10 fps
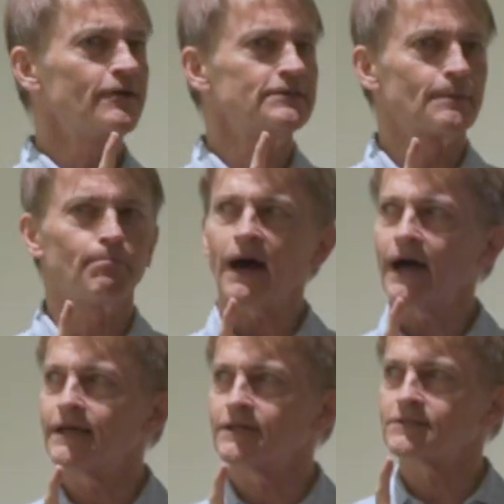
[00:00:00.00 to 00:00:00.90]
there is a
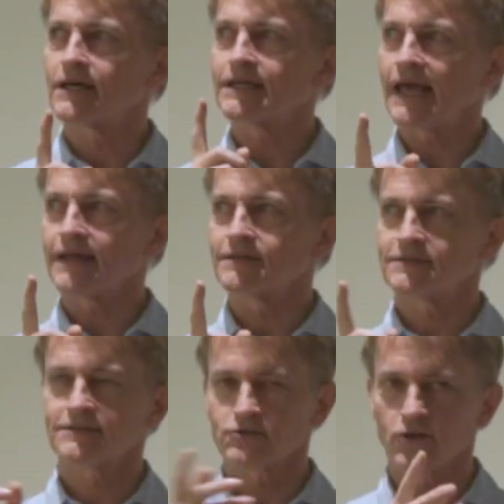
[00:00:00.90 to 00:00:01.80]
bias
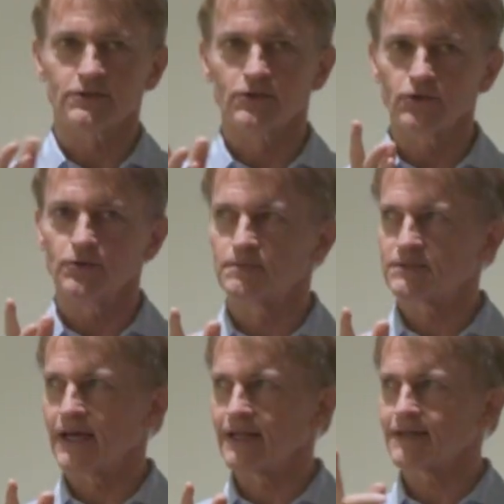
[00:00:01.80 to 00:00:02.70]
against certain groups.
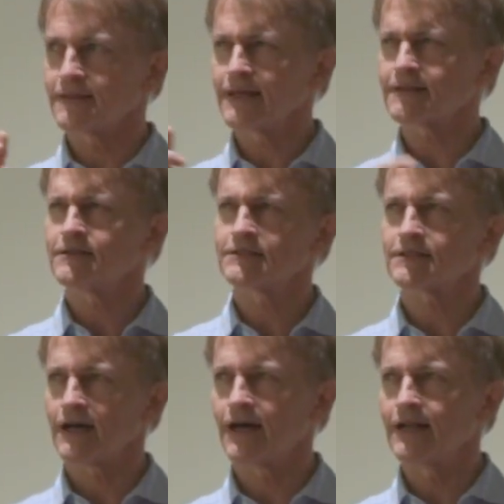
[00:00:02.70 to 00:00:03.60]
And I think there
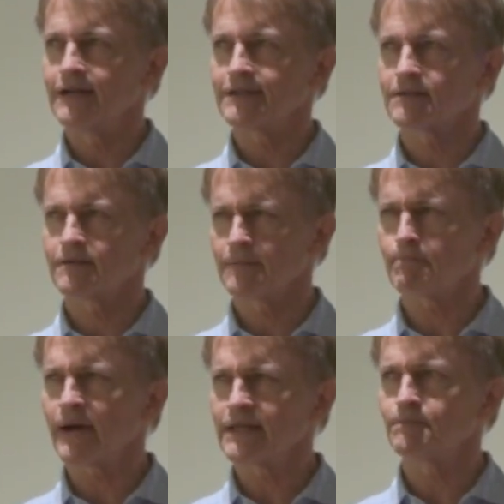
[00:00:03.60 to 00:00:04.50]

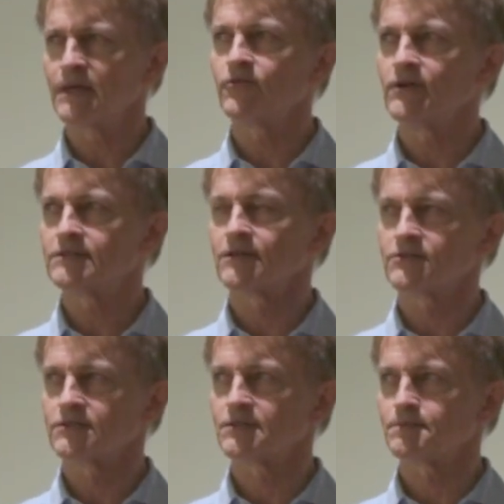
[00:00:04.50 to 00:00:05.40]
might be a reason to
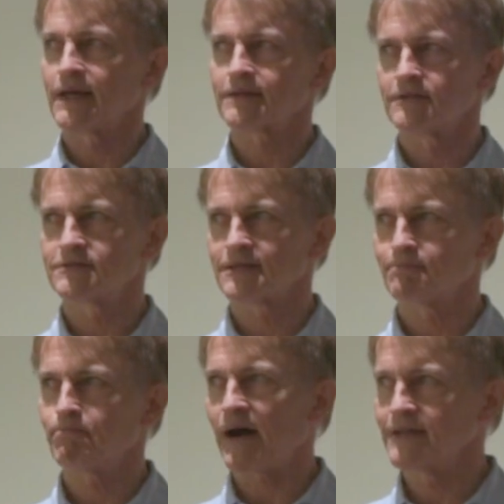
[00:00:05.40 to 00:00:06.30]
suspect there's a
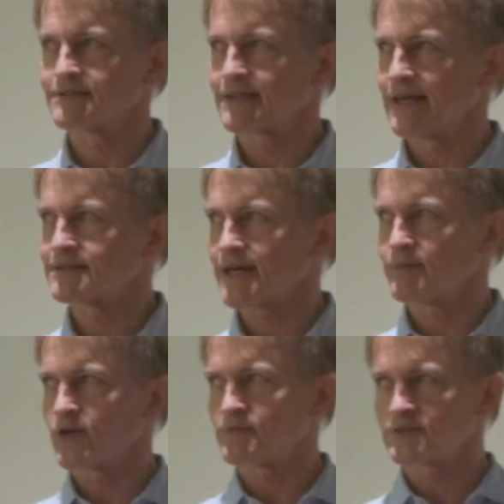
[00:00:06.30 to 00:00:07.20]
bias against
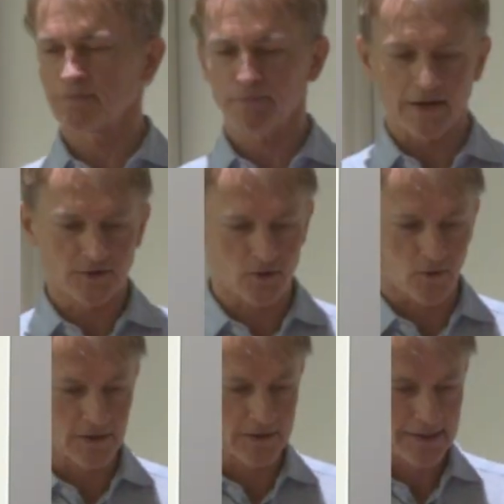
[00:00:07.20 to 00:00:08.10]
Hymenopterus and
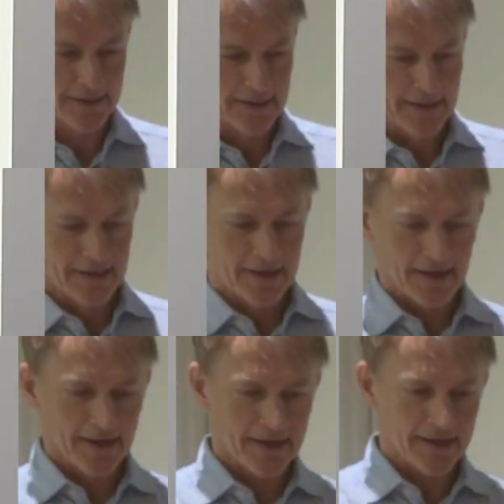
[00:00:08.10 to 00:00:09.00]
parasitoids.
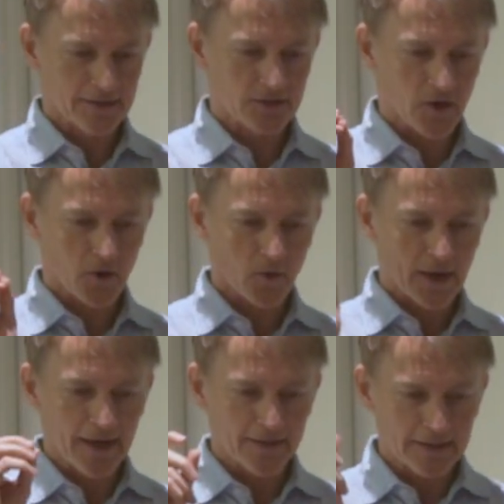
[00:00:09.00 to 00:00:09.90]
So
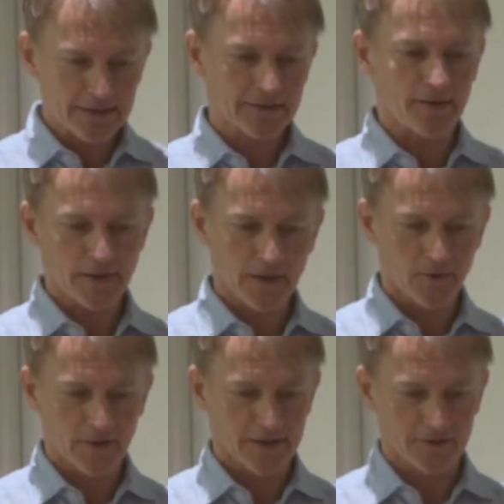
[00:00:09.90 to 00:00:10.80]
this is something
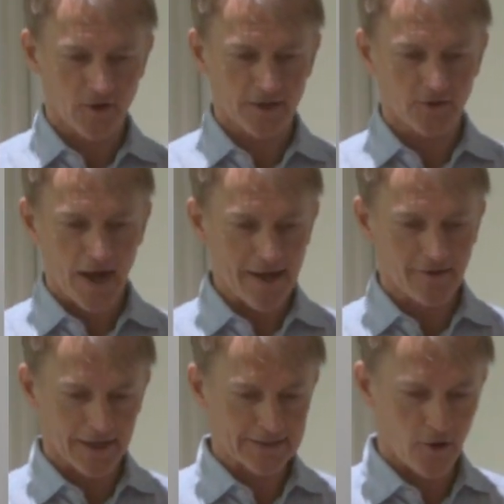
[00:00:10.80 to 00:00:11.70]
we're going to try to
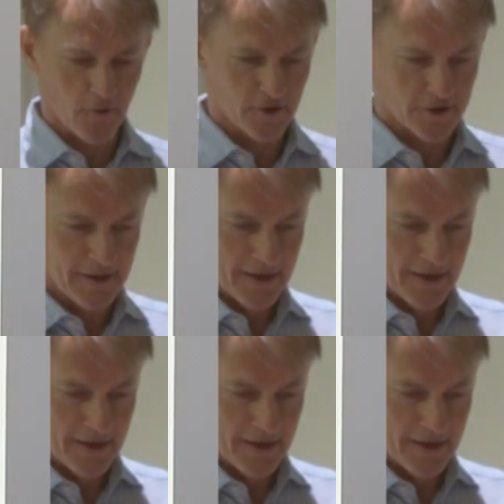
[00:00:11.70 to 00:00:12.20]
analyze over